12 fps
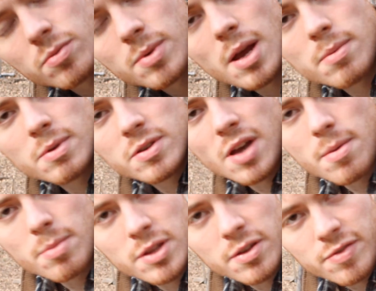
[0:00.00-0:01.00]
time to
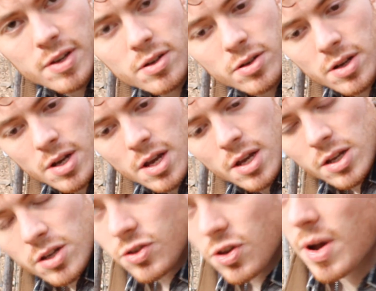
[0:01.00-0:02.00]
time on the field. So